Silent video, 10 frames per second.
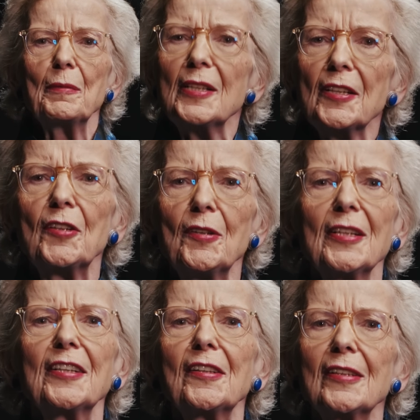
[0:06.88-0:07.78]
We are
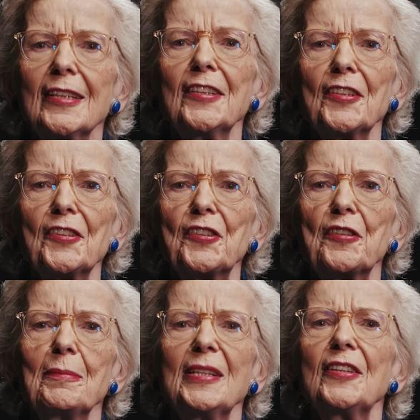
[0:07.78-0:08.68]
calling on leaders
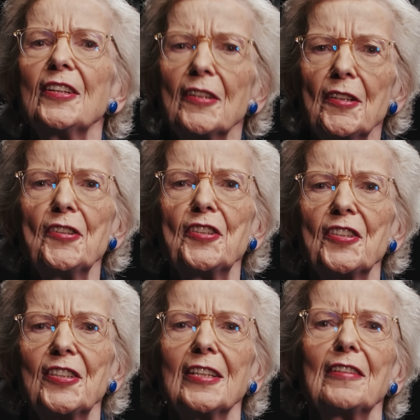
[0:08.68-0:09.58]
to meet the
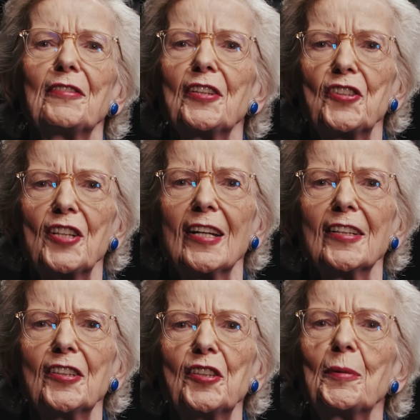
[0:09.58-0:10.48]
urgency of this
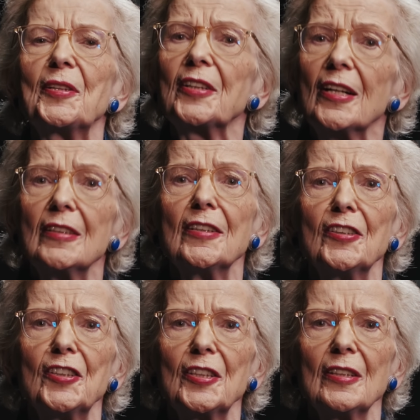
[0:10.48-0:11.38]
challenge with
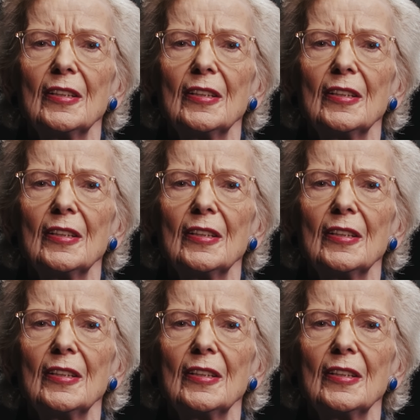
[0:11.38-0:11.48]
courage,